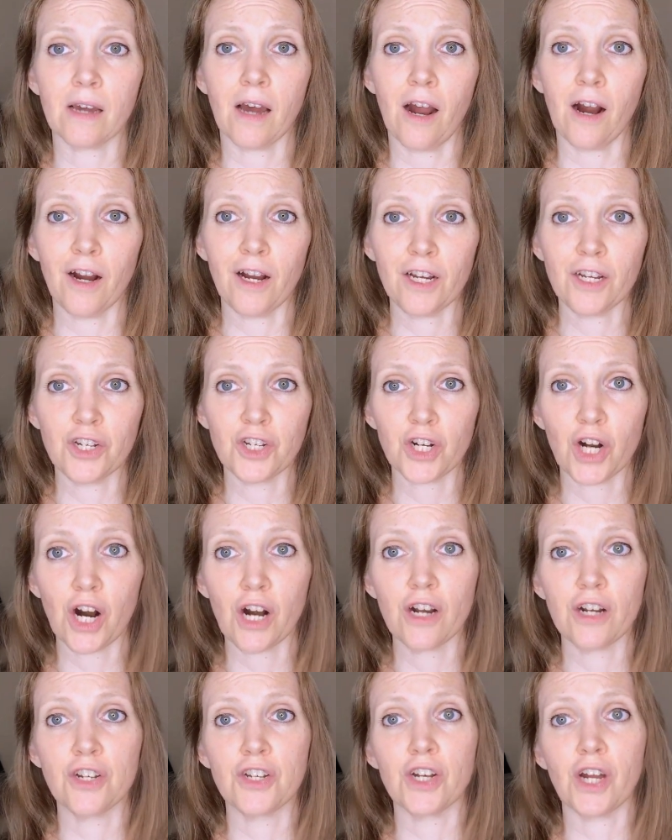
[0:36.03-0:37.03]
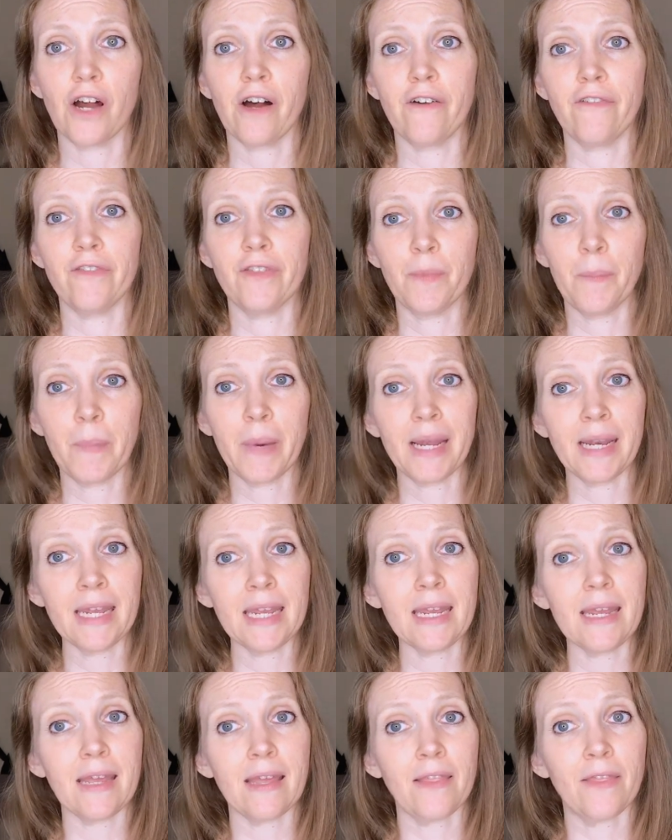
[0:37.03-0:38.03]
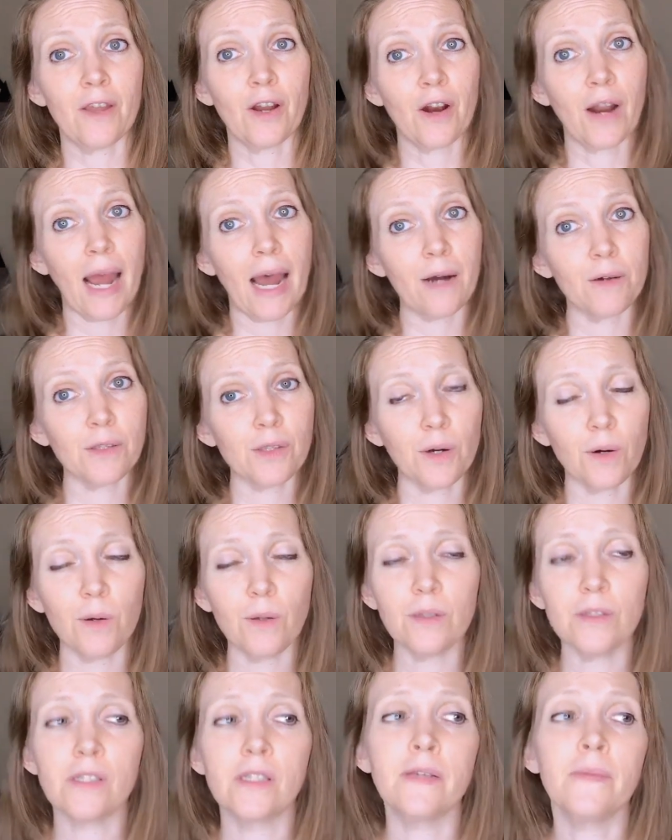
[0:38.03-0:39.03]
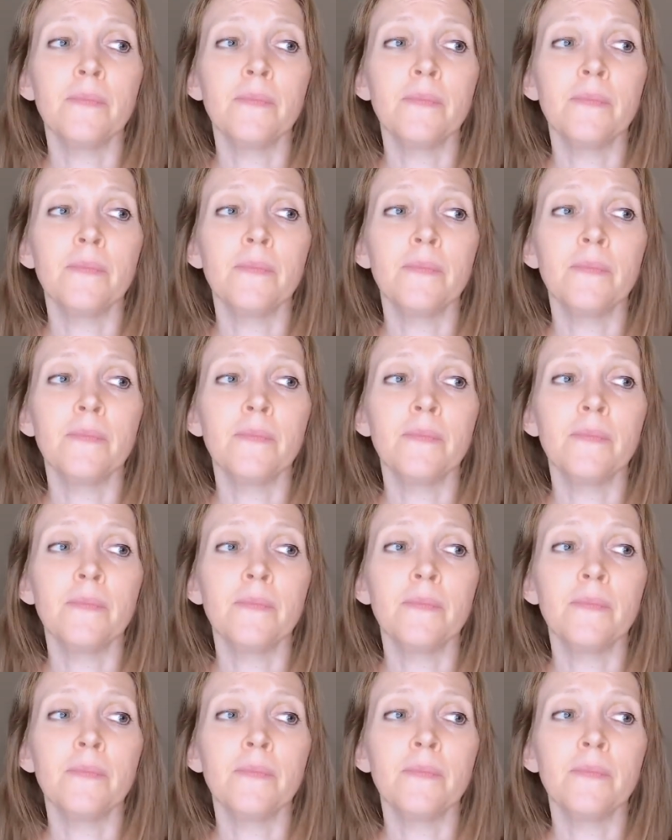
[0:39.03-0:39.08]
are in charge of the money in their households,